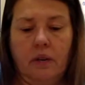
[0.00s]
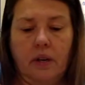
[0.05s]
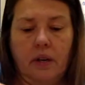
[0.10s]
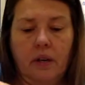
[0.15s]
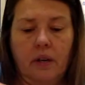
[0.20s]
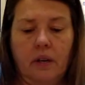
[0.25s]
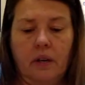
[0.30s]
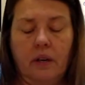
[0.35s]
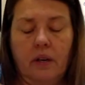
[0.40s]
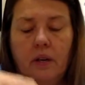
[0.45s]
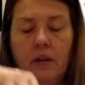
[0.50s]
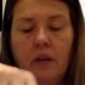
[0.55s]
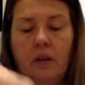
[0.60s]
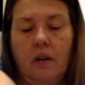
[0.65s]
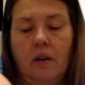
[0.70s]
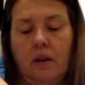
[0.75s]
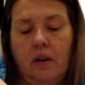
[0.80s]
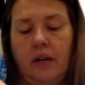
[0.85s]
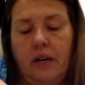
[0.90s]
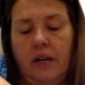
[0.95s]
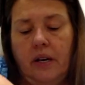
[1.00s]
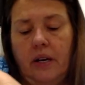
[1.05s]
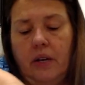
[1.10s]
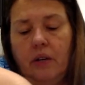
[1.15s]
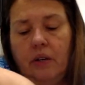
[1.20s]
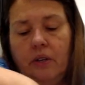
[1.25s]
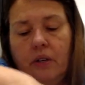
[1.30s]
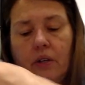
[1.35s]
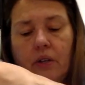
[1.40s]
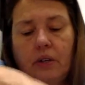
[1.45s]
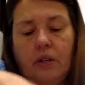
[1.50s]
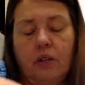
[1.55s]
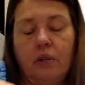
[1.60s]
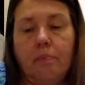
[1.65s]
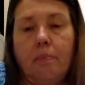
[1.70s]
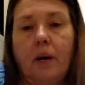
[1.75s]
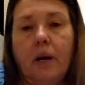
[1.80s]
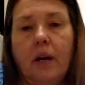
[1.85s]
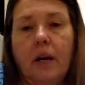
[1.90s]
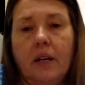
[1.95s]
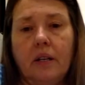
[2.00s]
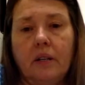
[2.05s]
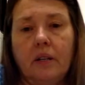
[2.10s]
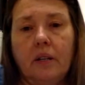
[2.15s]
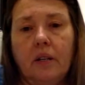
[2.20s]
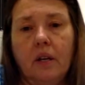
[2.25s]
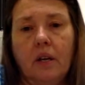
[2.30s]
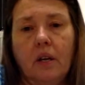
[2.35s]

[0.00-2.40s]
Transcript: Okay. Right here's a good spot